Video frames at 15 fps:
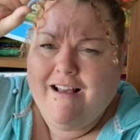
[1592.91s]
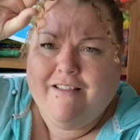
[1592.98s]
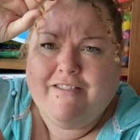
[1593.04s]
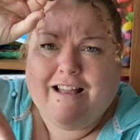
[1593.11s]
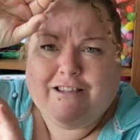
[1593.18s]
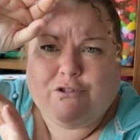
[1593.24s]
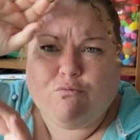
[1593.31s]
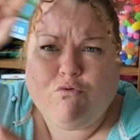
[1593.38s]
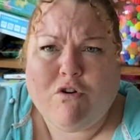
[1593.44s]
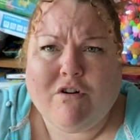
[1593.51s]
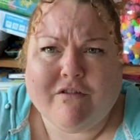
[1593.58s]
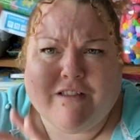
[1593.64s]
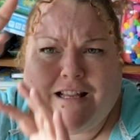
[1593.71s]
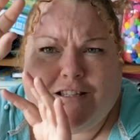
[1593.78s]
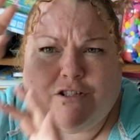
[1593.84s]
that's
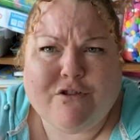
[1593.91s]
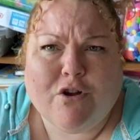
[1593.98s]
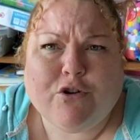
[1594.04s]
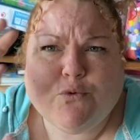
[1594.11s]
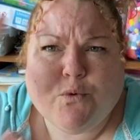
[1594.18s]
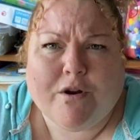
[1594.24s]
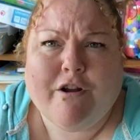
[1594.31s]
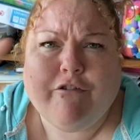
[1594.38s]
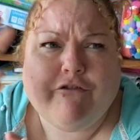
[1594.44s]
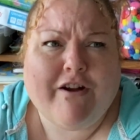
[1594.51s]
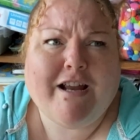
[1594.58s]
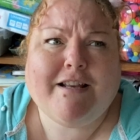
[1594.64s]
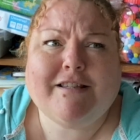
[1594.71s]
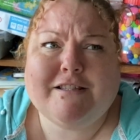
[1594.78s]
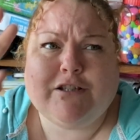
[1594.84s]
wrong, that's not what a
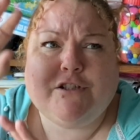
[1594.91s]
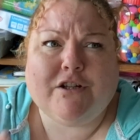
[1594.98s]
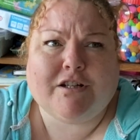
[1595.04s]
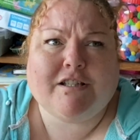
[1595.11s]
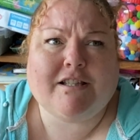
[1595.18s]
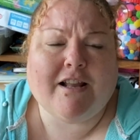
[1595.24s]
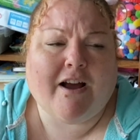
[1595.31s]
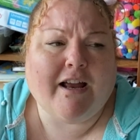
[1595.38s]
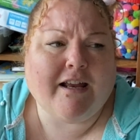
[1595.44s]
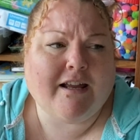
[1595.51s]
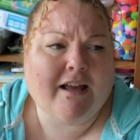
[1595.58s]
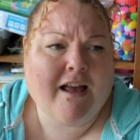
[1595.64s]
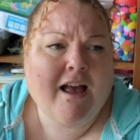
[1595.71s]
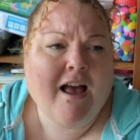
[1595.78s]
face looks like.